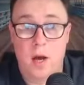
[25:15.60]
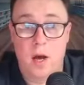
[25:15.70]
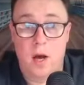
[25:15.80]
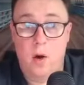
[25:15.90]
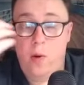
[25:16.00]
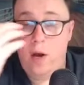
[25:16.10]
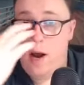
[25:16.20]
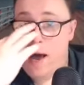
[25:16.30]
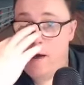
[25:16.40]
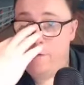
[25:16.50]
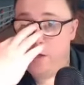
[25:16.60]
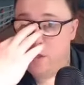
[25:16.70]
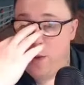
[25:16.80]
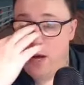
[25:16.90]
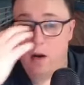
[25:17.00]
we don't have to
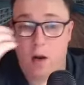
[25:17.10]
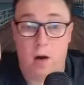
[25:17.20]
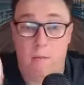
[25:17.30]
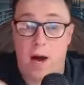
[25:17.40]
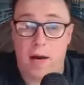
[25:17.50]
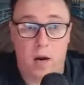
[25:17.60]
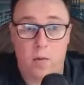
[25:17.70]
spend a lot on marketing.